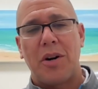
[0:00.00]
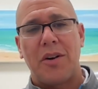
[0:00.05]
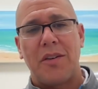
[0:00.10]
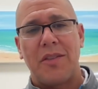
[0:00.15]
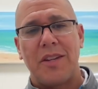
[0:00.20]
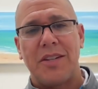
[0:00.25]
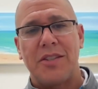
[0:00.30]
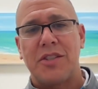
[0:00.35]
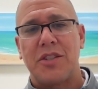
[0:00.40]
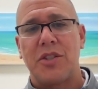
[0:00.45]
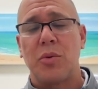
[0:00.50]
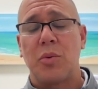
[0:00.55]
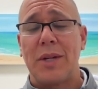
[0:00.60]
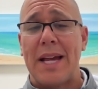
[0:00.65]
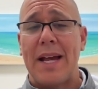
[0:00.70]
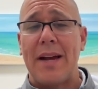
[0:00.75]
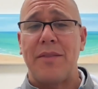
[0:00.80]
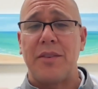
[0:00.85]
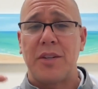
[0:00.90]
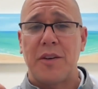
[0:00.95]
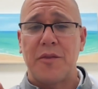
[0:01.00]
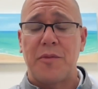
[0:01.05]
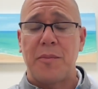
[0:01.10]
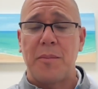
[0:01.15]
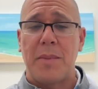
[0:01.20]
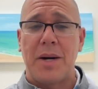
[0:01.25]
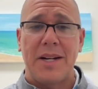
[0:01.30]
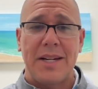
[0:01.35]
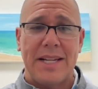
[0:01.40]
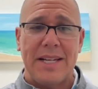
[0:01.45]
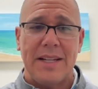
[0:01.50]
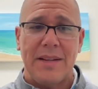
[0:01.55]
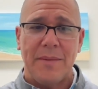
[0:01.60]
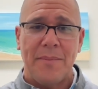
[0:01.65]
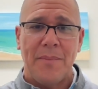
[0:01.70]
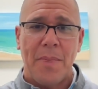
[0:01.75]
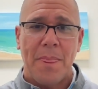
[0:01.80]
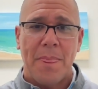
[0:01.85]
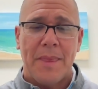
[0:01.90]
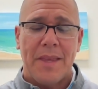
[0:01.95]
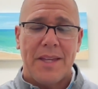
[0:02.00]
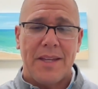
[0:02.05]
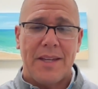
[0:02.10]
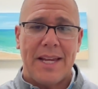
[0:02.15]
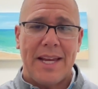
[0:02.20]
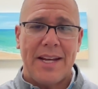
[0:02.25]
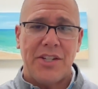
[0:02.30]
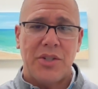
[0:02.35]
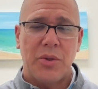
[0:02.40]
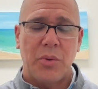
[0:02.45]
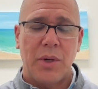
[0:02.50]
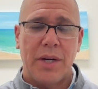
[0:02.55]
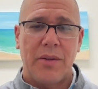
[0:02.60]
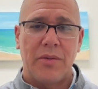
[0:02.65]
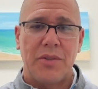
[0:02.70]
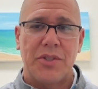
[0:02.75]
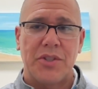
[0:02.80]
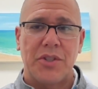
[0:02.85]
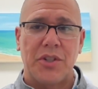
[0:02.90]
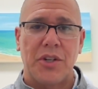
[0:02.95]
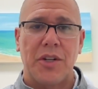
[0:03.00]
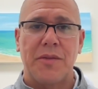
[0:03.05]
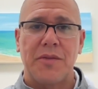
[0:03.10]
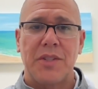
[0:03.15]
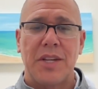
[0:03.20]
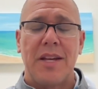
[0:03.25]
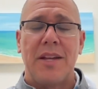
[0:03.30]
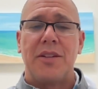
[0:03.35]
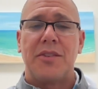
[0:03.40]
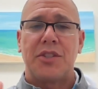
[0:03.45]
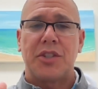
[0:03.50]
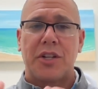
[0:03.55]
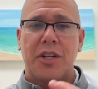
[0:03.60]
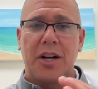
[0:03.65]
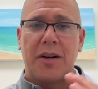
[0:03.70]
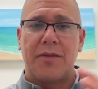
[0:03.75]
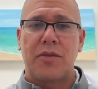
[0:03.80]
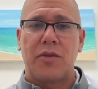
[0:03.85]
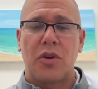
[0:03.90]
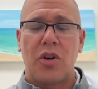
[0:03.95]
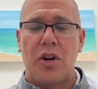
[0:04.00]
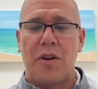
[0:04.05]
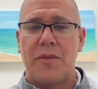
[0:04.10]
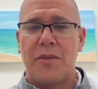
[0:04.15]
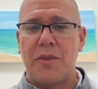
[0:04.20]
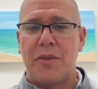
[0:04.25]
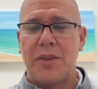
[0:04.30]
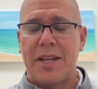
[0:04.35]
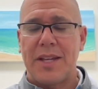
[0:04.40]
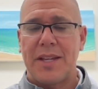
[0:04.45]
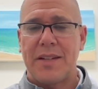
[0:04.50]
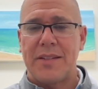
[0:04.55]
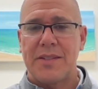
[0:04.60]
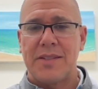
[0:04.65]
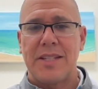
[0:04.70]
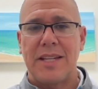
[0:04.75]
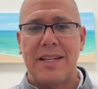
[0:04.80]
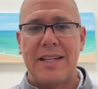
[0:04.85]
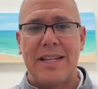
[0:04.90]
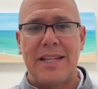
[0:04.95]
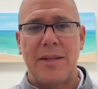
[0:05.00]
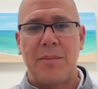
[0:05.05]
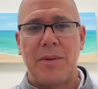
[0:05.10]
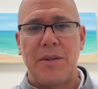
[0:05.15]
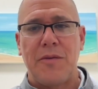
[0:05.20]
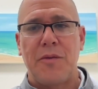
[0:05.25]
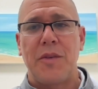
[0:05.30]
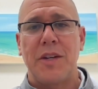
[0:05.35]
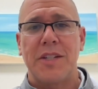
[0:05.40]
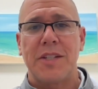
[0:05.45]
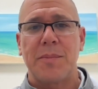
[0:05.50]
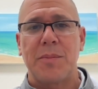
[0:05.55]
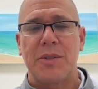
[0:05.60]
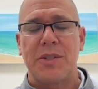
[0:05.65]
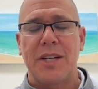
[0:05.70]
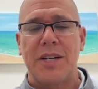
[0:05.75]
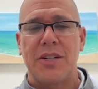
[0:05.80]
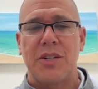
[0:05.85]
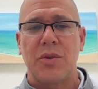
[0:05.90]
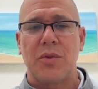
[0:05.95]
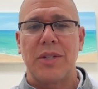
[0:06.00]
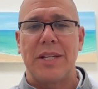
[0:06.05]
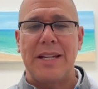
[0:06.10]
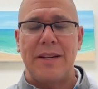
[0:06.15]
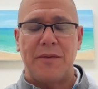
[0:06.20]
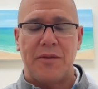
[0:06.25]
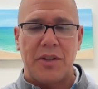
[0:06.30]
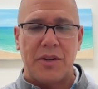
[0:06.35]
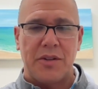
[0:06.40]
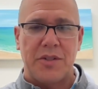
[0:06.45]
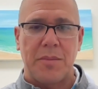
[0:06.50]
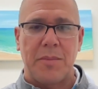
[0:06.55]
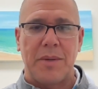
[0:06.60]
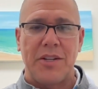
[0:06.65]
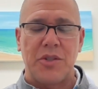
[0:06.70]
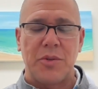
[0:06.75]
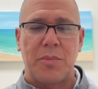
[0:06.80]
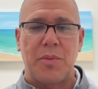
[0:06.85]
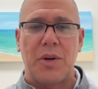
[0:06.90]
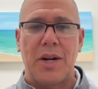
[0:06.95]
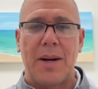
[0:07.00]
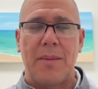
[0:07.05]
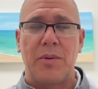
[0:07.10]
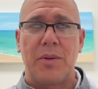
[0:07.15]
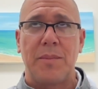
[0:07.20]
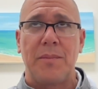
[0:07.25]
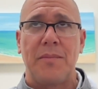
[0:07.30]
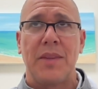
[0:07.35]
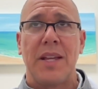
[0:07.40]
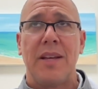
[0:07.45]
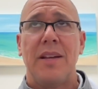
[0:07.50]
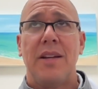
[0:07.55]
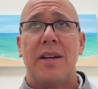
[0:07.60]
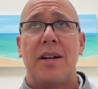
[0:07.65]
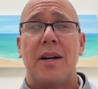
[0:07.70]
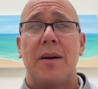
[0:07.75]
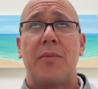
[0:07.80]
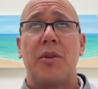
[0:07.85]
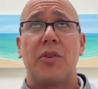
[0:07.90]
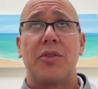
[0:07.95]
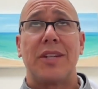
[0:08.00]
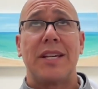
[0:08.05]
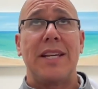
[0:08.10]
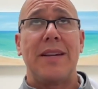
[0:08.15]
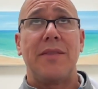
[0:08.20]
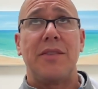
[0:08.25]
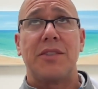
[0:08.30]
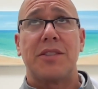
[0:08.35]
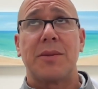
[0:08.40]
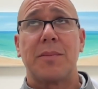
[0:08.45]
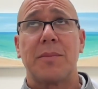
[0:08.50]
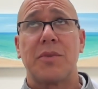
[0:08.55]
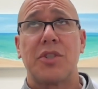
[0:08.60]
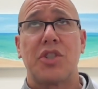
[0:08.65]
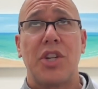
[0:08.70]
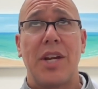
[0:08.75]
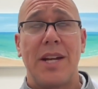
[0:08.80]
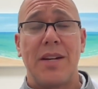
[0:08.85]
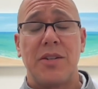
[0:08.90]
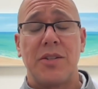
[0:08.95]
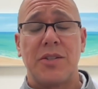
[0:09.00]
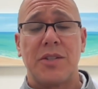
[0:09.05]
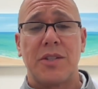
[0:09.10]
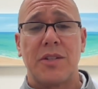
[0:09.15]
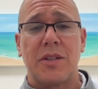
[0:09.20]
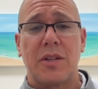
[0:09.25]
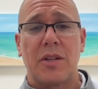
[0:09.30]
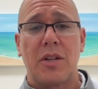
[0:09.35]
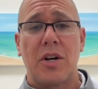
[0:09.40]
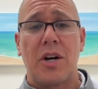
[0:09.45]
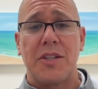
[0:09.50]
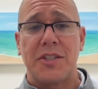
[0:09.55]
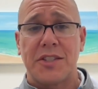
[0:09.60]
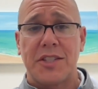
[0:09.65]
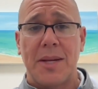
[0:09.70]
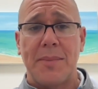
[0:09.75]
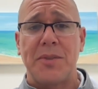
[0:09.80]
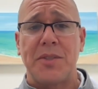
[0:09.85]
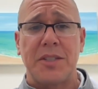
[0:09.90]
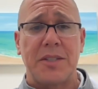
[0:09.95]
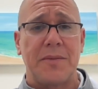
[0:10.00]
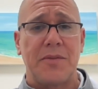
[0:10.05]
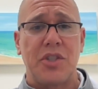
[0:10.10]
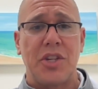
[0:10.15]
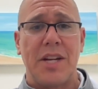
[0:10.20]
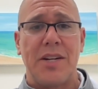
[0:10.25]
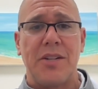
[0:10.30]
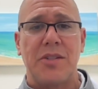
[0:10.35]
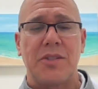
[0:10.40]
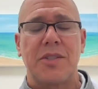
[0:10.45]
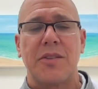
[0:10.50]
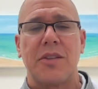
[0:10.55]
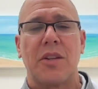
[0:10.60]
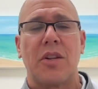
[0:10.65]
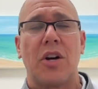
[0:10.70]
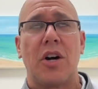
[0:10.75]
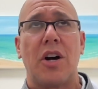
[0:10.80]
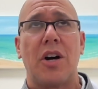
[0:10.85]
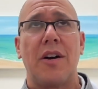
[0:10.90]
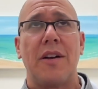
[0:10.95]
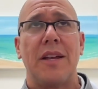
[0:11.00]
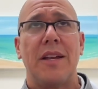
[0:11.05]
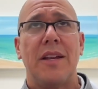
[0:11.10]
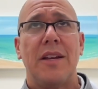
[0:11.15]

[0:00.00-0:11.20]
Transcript: of this, do we have enough money in HOA reserves to cover all the things that need to be fixed potentially if there's a major problem? There's even some changes to the law, substantive changes to the law,